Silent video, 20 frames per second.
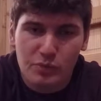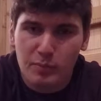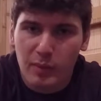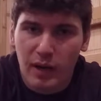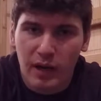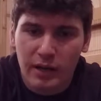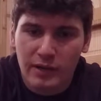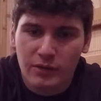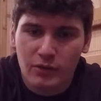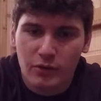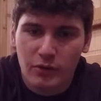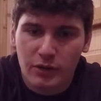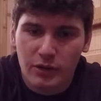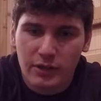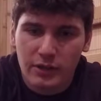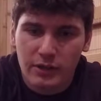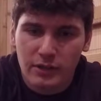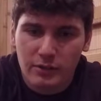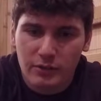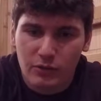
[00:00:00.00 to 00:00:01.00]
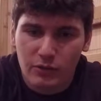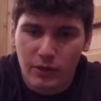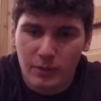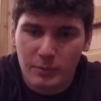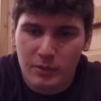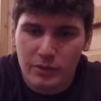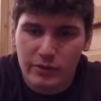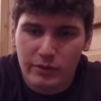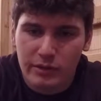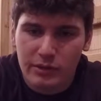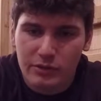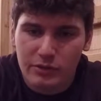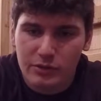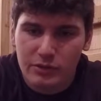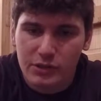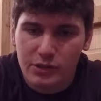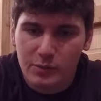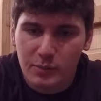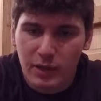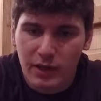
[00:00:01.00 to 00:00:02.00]
behind the hook, grab the creature
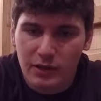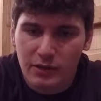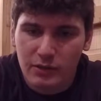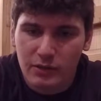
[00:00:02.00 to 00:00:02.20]
just behind the